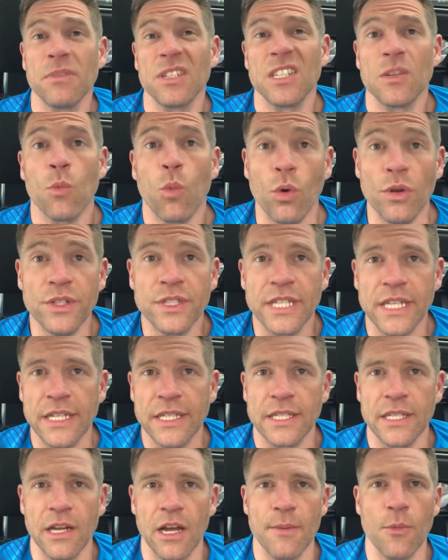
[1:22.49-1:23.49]
wanting
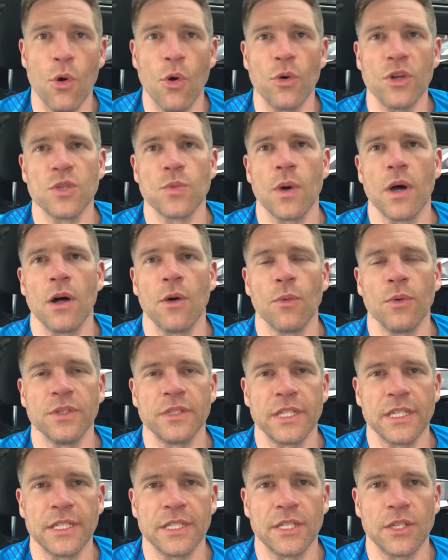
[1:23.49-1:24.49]
to know more as well,
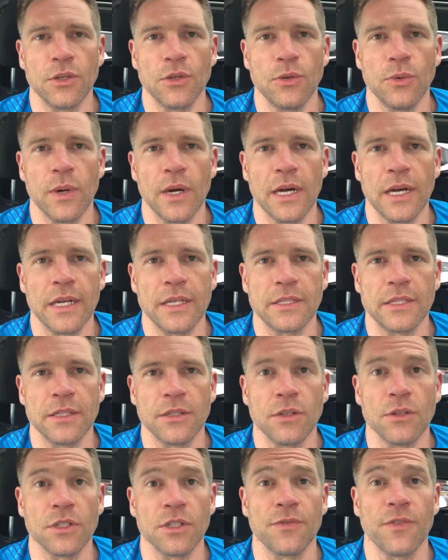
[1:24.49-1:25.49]
wanting to
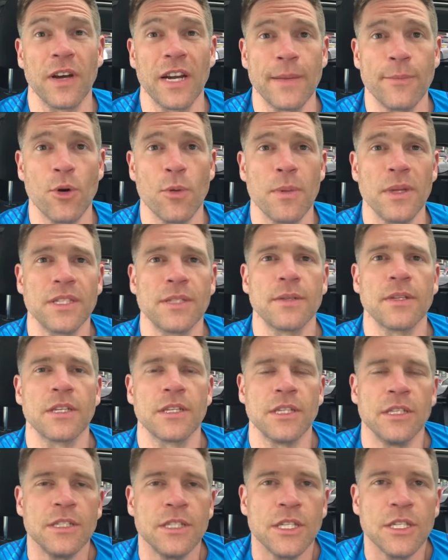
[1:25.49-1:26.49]
not just find out more, but
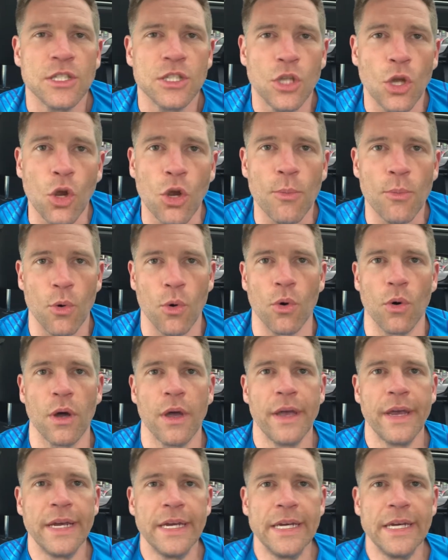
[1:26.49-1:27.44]
to do more.